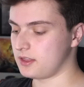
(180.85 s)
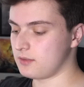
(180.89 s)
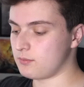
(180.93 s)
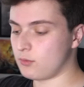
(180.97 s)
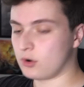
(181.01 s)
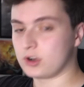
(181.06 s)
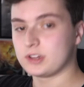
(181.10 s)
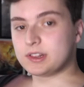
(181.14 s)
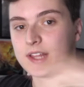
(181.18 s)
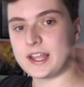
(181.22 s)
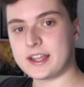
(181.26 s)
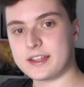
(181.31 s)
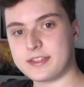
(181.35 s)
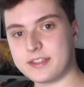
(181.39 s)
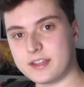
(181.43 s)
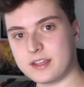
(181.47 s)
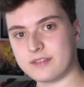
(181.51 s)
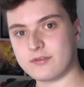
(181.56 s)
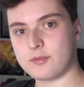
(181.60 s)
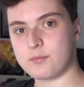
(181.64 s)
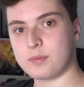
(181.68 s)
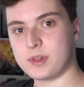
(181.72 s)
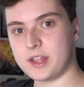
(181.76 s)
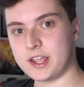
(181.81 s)
The more lengthy of
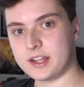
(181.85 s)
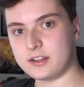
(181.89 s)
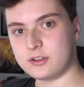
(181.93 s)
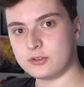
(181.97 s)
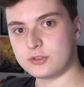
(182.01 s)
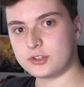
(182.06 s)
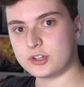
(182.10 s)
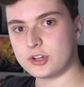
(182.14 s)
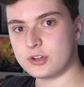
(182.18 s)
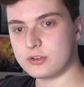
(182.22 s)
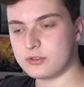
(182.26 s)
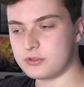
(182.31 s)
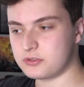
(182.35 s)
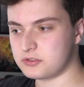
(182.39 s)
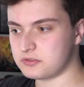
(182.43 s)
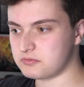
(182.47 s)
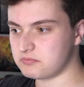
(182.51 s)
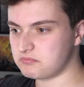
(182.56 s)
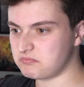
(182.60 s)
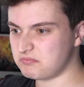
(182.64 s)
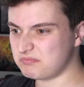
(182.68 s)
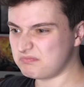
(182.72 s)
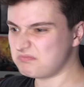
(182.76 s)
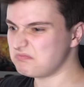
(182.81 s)
a plan you choose,
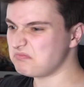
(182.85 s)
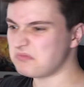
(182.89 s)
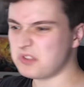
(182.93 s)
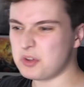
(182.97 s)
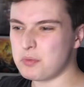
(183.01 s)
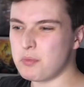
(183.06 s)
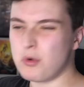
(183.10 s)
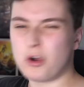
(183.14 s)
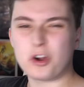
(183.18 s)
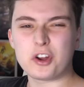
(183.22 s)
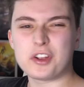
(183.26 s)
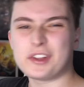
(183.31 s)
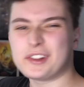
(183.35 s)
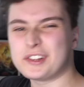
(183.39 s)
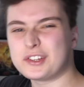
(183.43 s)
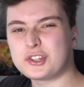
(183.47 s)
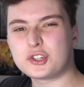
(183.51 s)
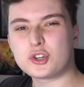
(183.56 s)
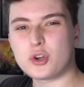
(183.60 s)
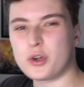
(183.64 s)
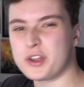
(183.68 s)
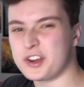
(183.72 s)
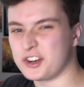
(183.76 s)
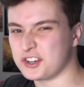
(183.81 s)
the more you'll
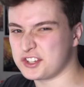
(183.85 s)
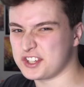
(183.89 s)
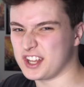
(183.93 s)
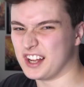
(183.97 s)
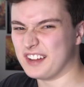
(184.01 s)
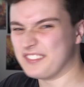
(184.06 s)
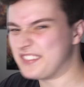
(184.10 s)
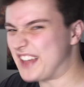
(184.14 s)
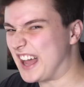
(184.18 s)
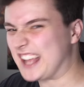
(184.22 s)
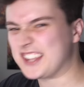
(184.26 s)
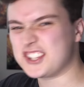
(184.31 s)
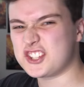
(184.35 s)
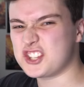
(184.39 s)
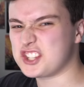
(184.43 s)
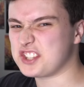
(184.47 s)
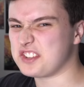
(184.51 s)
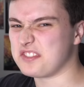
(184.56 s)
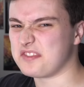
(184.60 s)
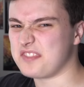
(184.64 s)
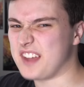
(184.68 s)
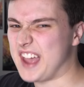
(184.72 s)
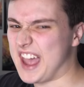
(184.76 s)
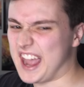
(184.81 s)
enjoy yourself. That's just
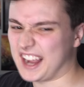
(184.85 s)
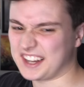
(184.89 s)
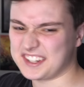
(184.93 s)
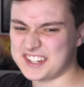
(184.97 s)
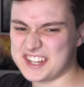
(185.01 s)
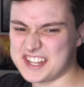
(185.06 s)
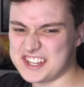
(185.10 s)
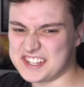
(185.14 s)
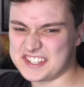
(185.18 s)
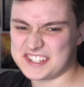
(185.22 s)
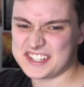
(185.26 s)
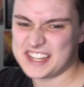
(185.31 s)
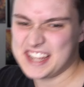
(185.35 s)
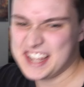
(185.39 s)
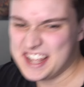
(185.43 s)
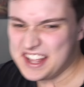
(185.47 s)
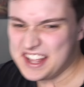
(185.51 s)
a fact, because